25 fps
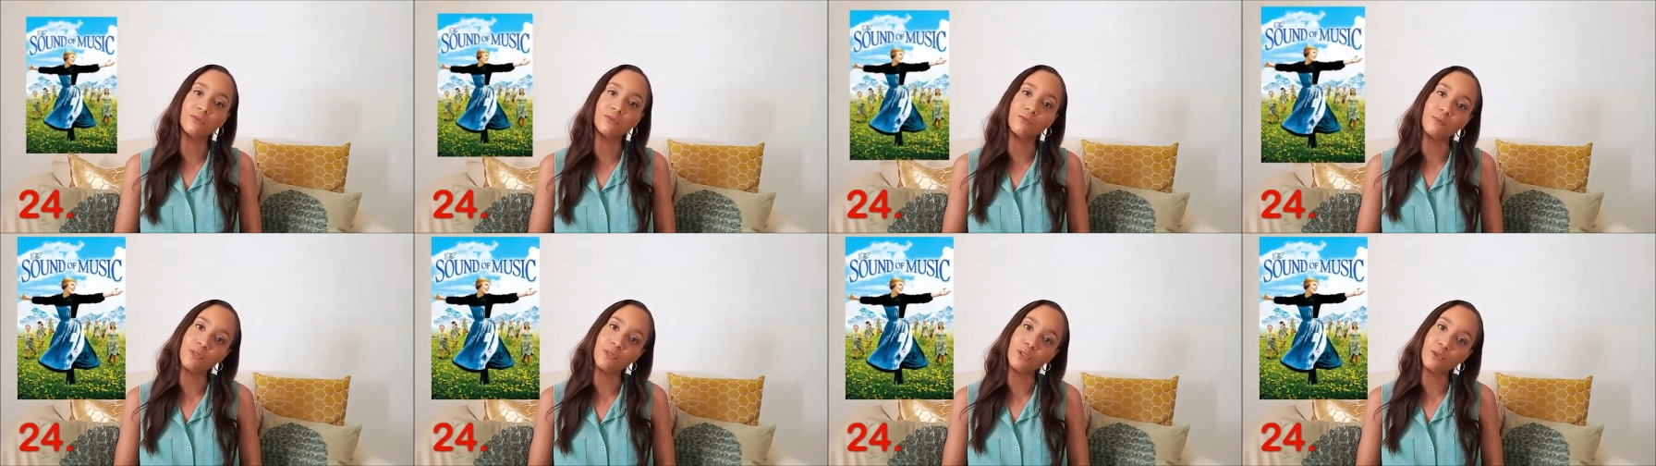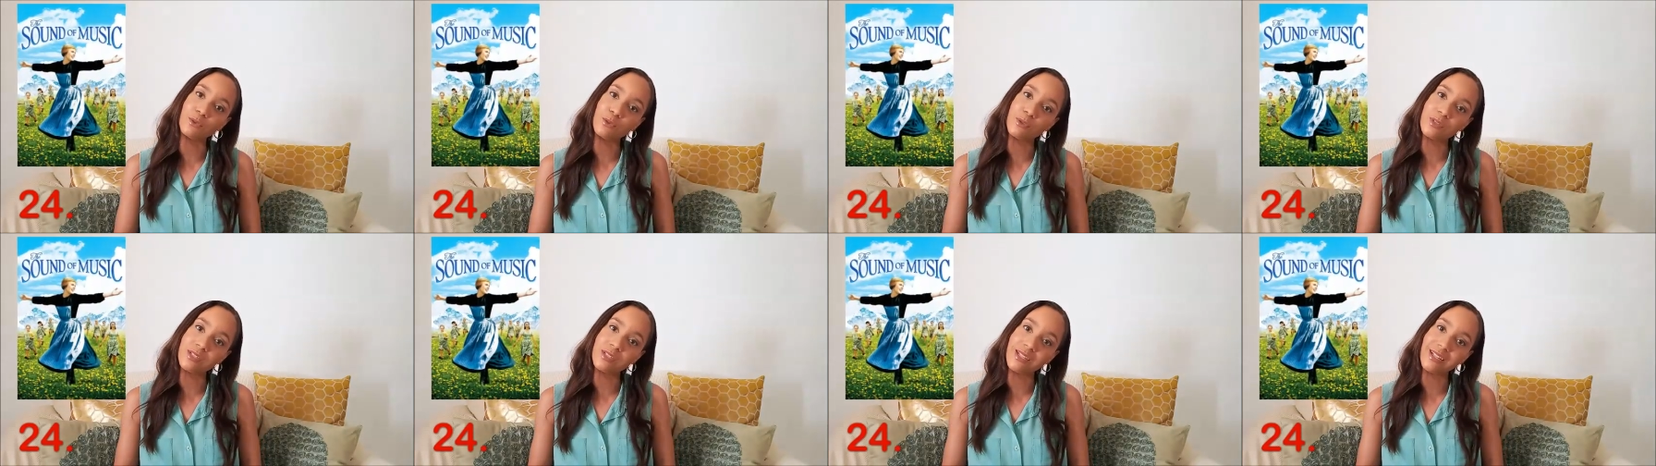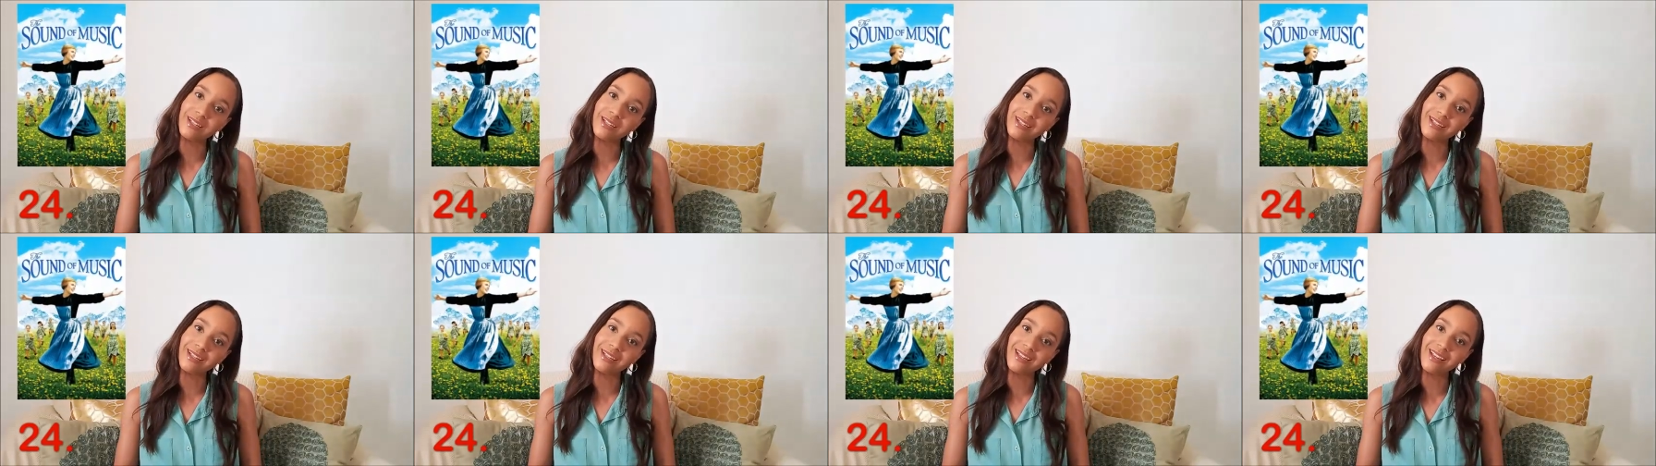
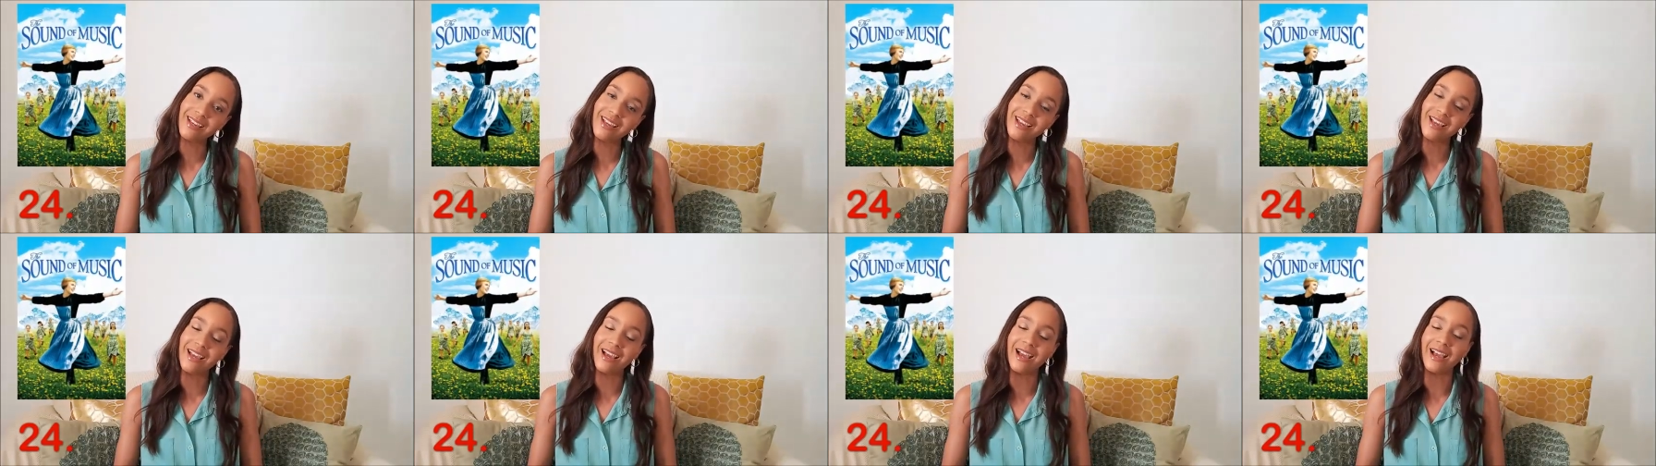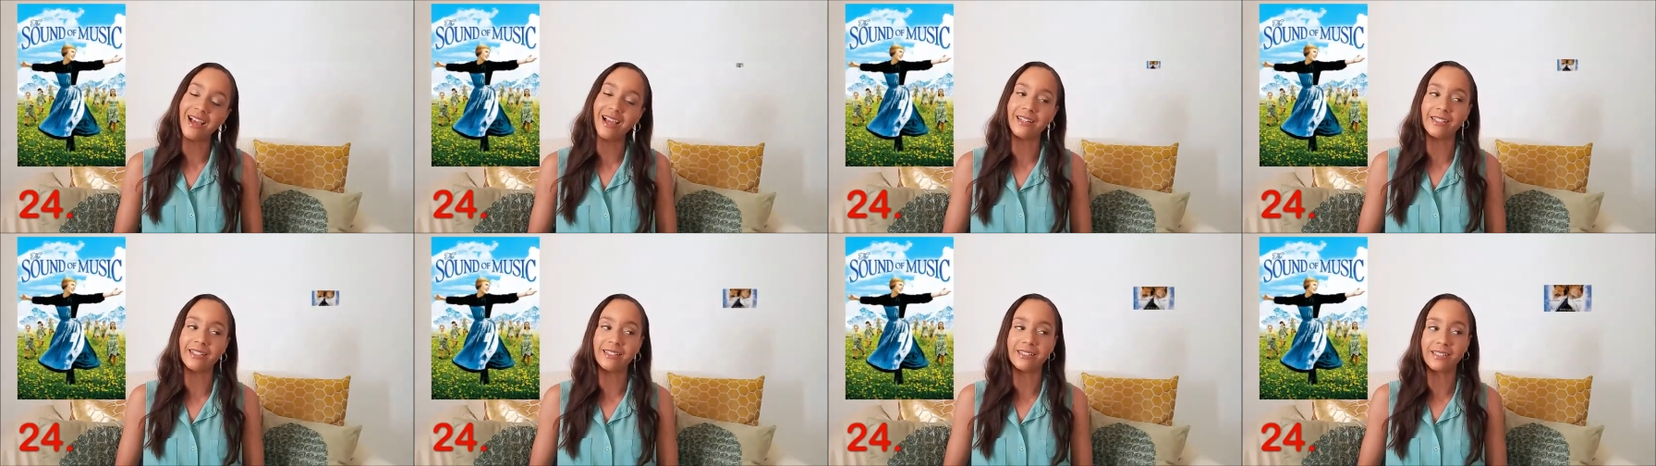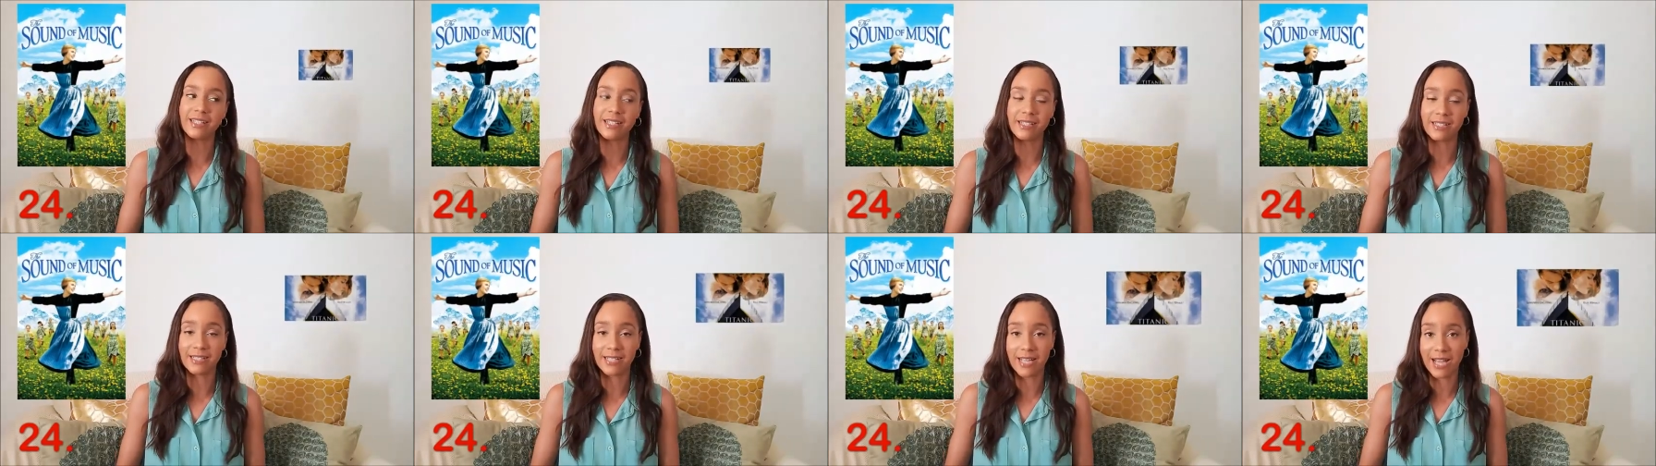Music and the
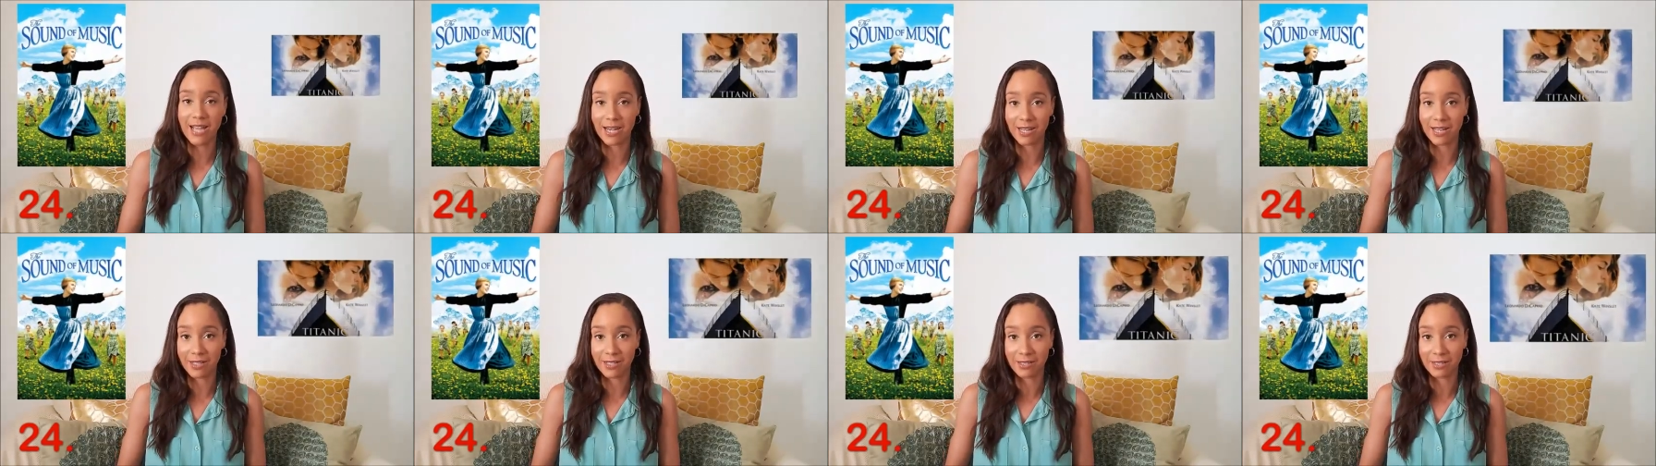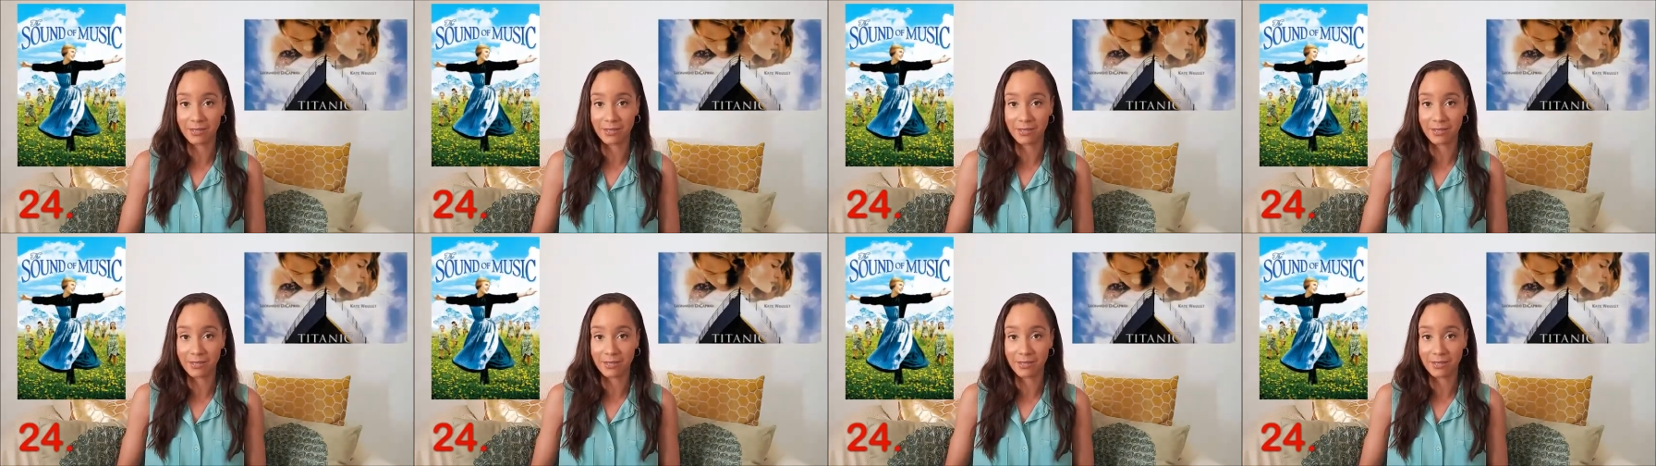Titanic.